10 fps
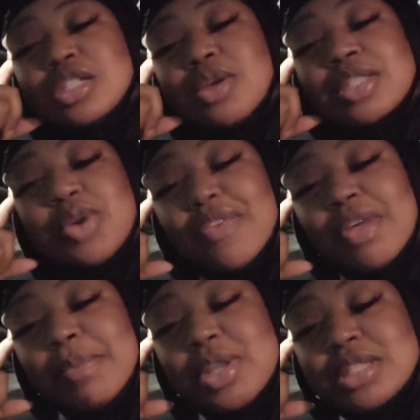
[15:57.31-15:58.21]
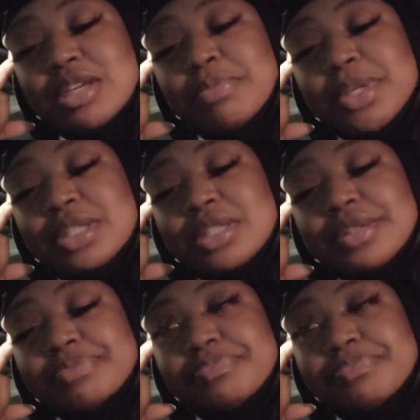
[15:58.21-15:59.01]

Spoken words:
So I still have that ponytail piece.